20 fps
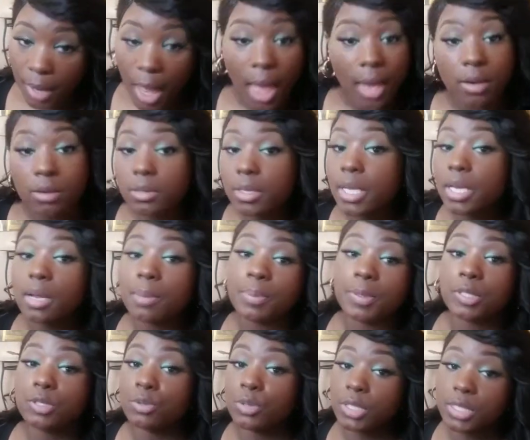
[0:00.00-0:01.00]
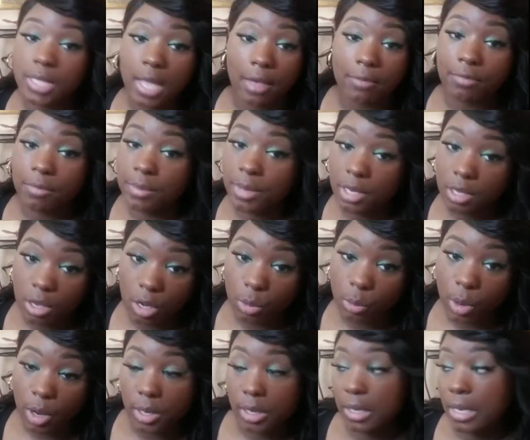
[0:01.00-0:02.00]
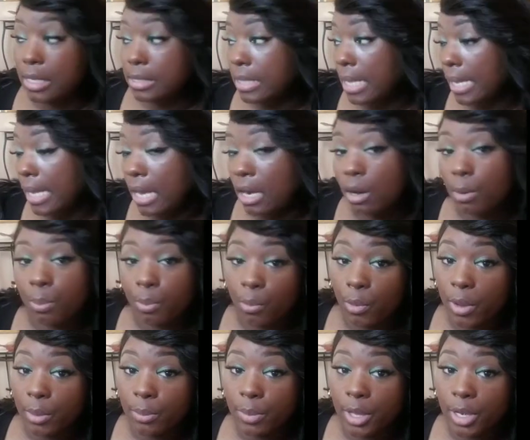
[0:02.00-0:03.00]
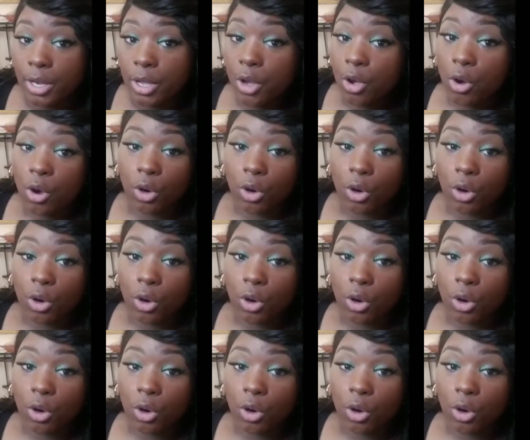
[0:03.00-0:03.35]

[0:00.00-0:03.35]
I don't get up until it's time for me to go to work unless I got an appointment